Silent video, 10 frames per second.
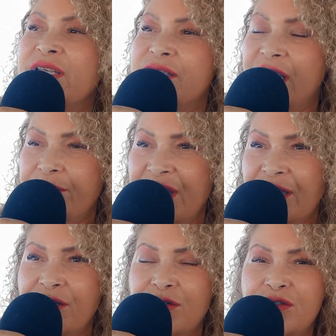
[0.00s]
Same
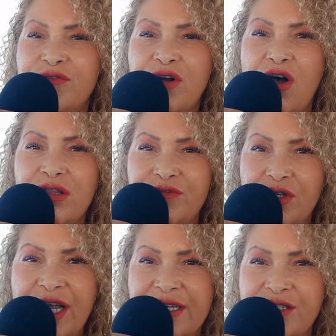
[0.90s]
thing goes for all of
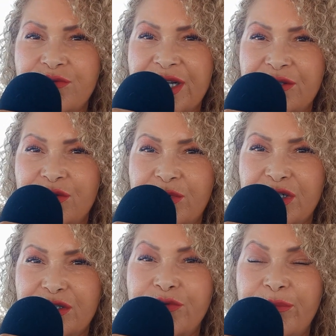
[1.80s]
you guys around the
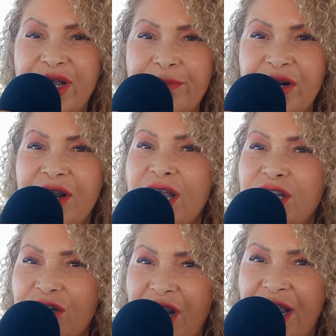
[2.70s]
world. Remember,
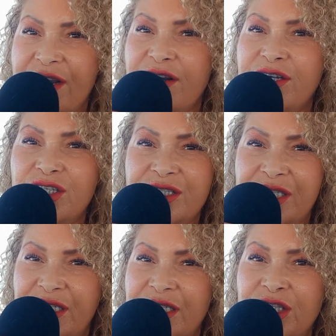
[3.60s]
your hair, your
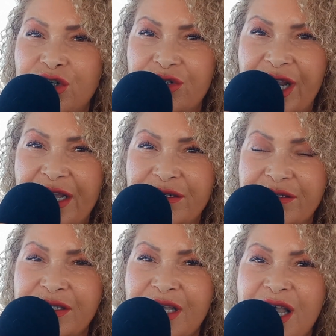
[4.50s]
teeth, your
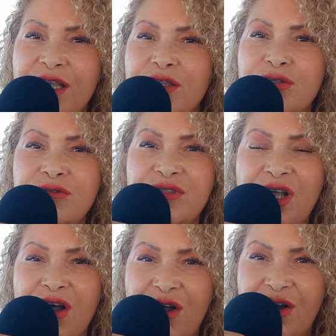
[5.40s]
nails, those
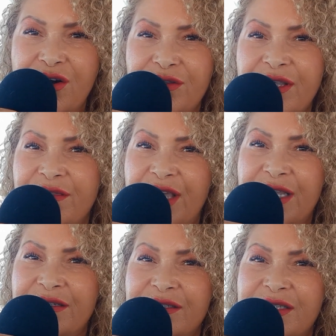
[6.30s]
are the
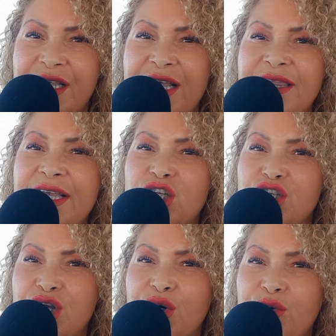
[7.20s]
things that
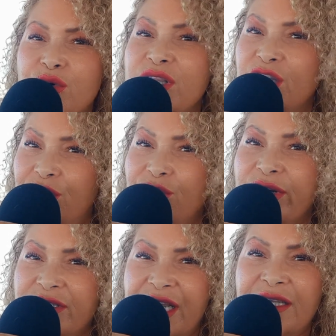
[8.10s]
show that you
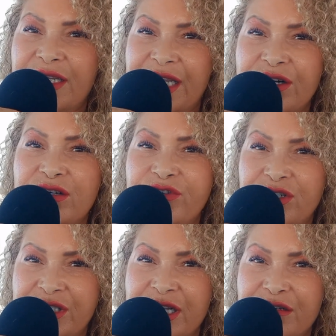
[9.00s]
are taking care of
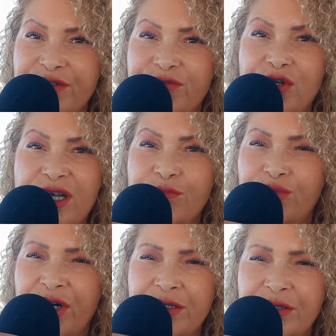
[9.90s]
yourself. If you have
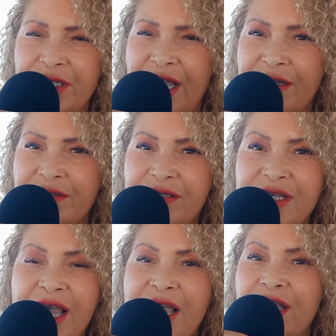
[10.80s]
brittle nails,
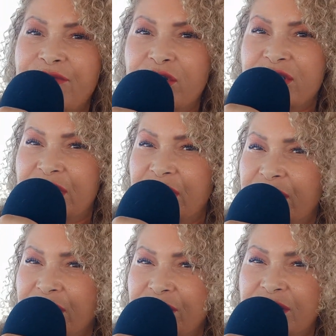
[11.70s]
if your
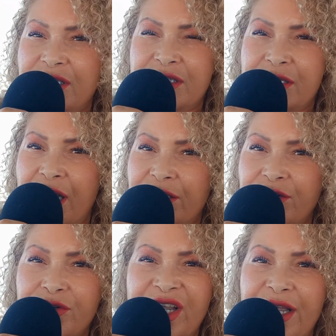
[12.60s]
teeth are
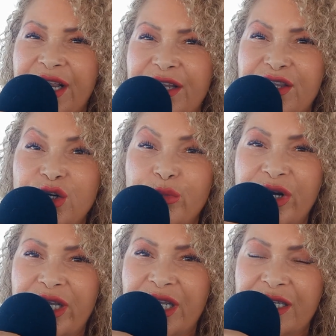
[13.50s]
discolored and they're
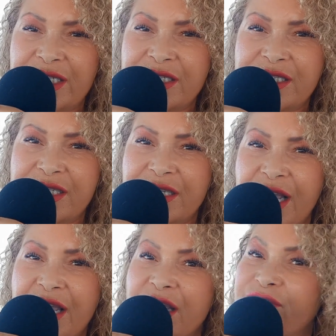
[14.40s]
breaking easy,
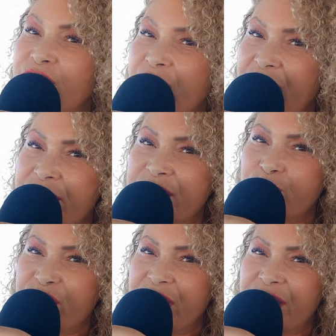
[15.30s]
if your hair is
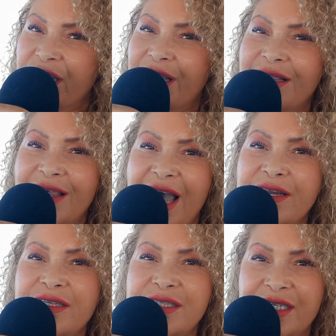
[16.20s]
breaking,
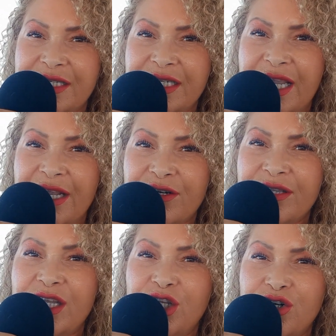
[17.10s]
that is an indicator
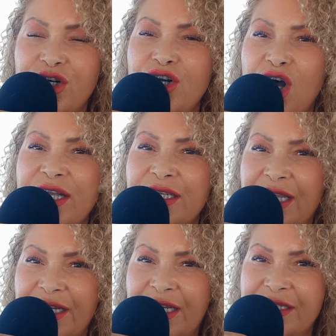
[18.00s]
that you're not
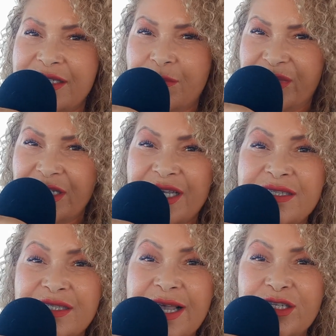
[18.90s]
getting something
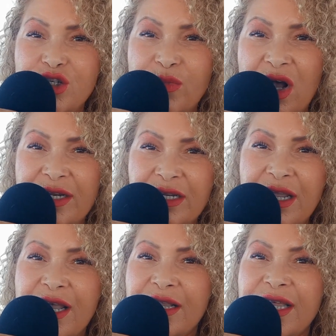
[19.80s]
inside your body
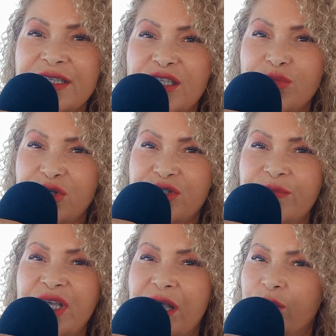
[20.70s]
that's supposed to
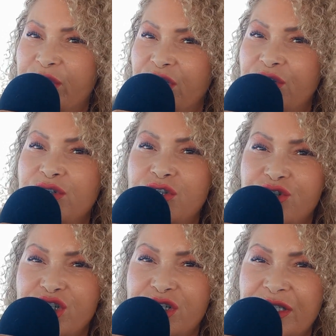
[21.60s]
be helping you
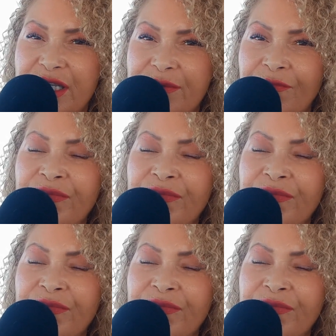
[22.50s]
nutritionally.